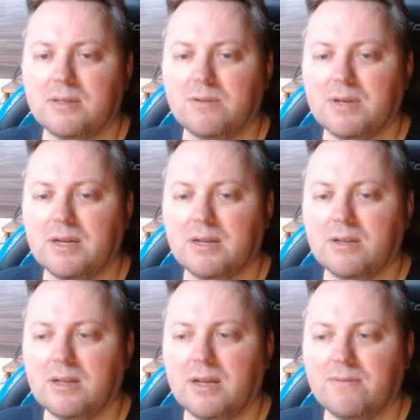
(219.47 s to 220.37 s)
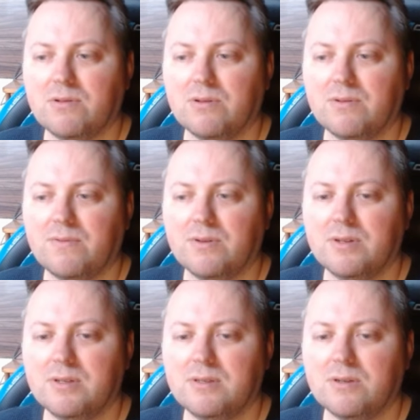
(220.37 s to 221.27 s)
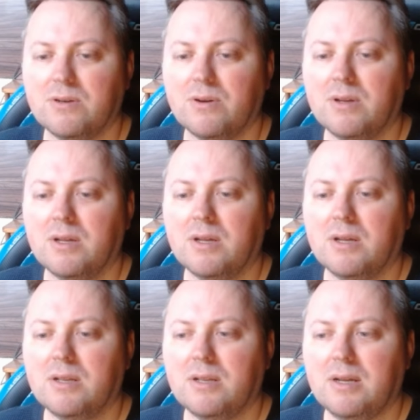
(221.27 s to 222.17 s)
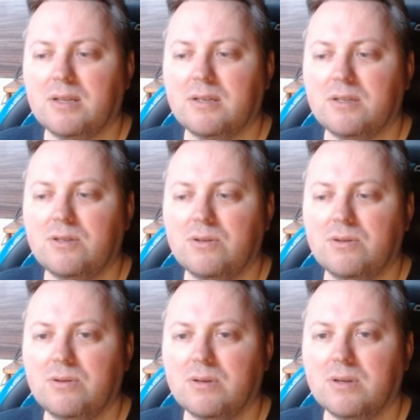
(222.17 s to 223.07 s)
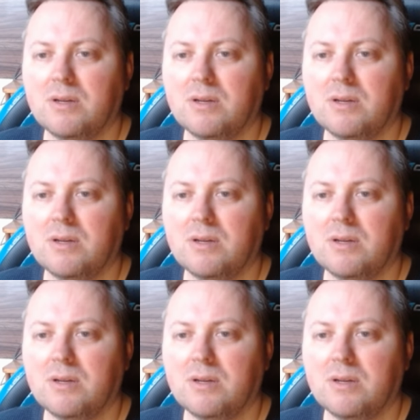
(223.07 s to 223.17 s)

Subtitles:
Now we kind of have to look for this. So knight e2,